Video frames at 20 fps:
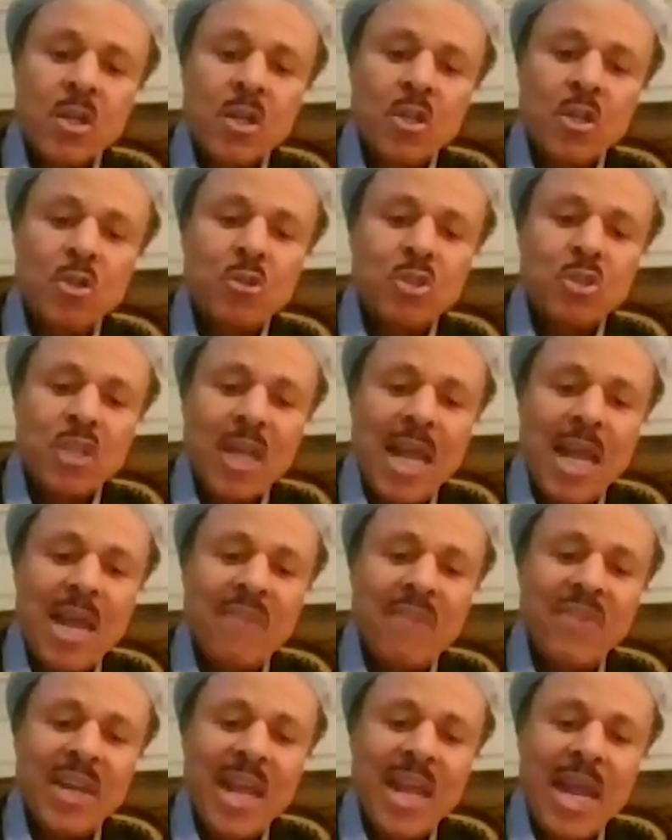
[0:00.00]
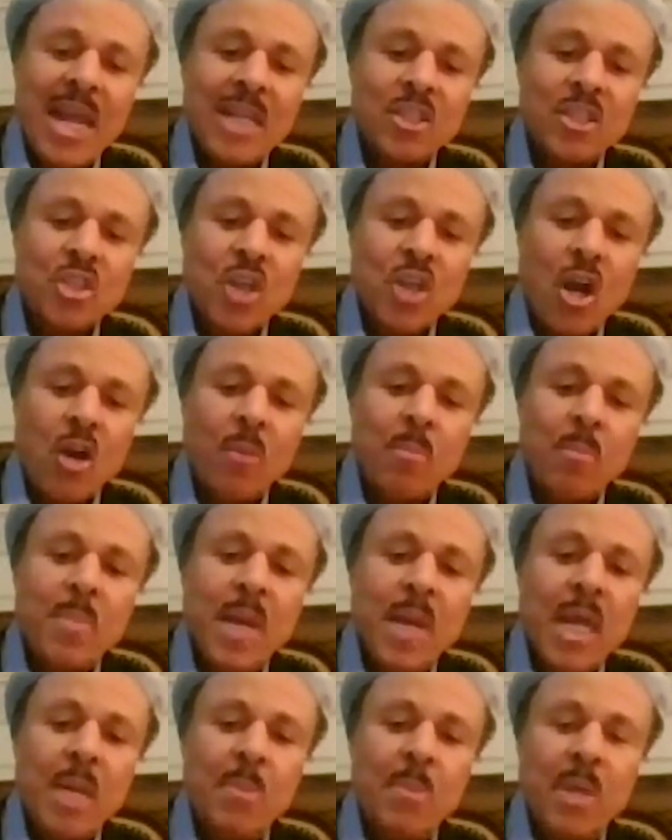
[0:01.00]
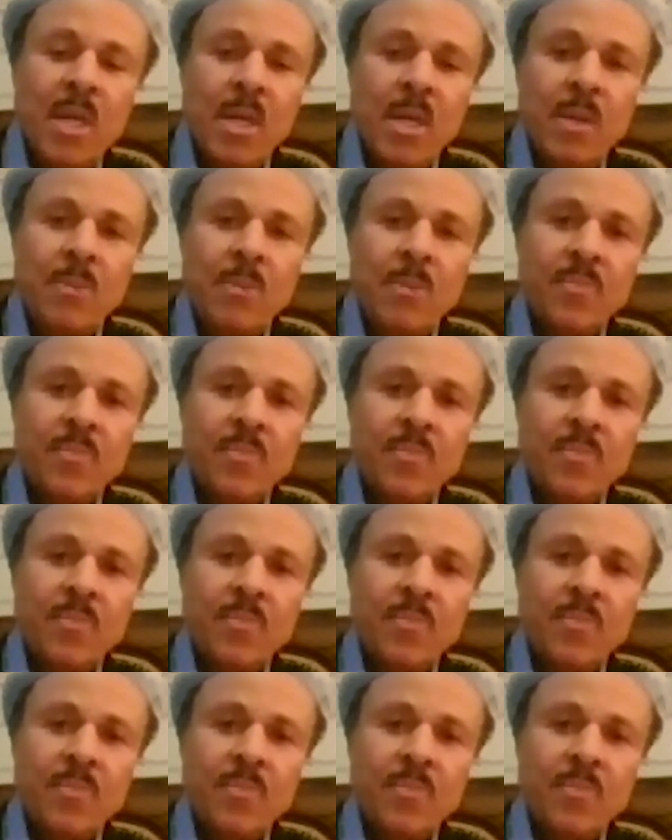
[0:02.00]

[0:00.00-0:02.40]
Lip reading: you should have an Anshar baby.